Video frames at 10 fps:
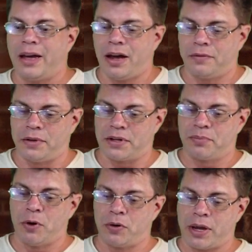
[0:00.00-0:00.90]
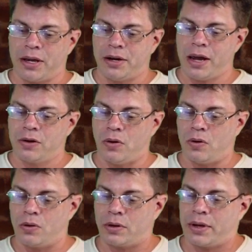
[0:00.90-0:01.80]
have this
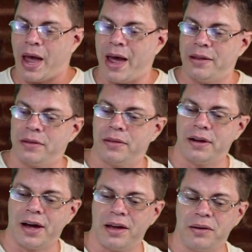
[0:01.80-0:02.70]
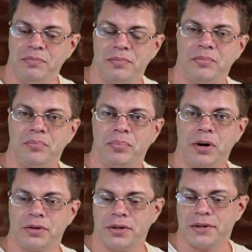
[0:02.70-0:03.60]
Monekineko cat that I
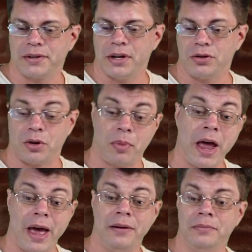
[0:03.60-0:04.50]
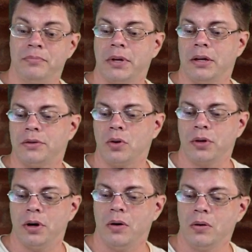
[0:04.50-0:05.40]
purchased in Japan, in
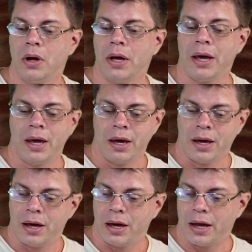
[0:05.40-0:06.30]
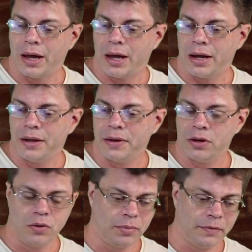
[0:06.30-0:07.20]
Tokyo, and I think
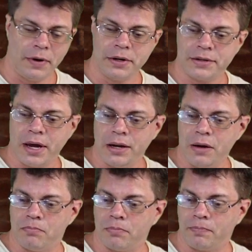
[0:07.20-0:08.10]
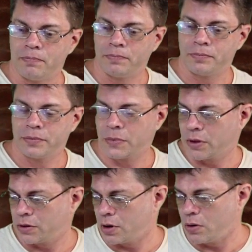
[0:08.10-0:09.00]
it would be fun to scan him.
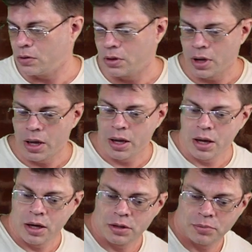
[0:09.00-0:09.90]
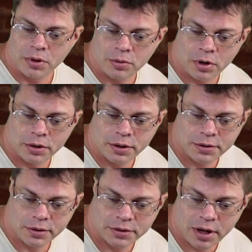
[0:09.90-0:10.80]
So let's put him on the
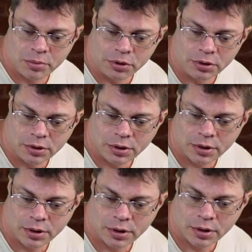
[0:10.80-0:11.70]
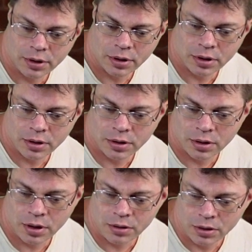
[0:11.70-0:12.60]
turntable
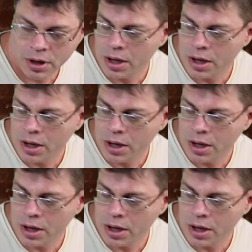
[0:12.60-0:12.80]
here.